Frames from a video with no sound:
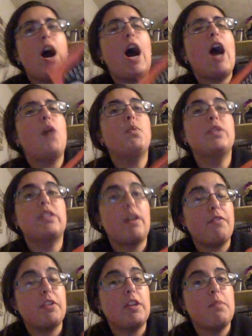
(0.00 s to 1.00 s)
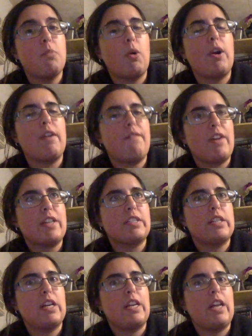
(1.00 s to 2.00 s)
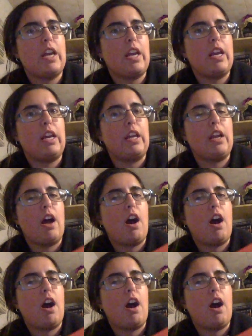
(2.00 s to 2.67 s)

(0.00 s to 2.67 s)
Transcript: I was definitely more invested in